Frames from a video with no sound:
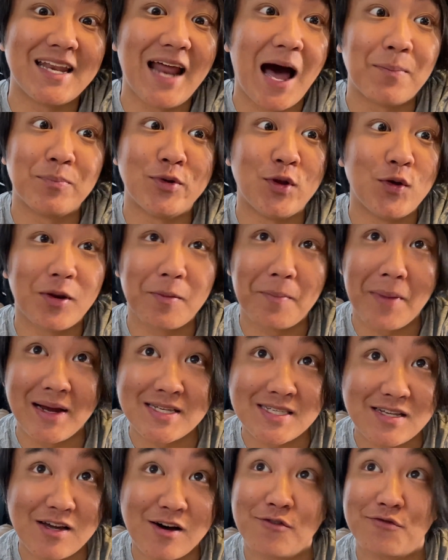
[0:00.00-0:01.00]
I'm doing it
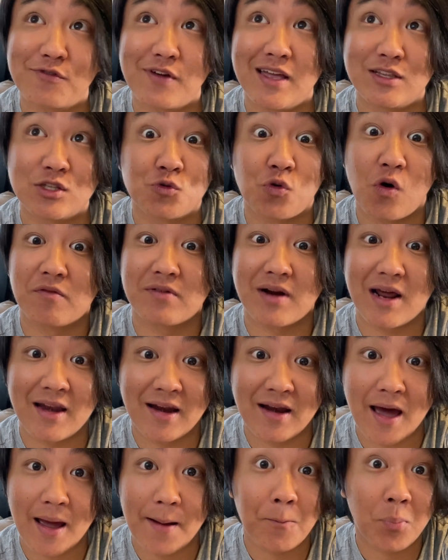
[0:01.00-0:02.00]
myself, and
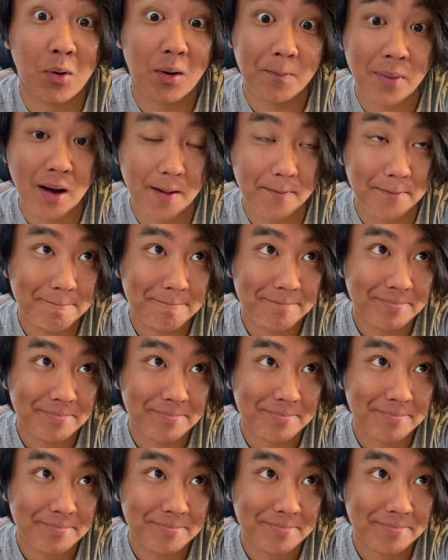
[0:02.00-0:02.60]
$12.99 per pup.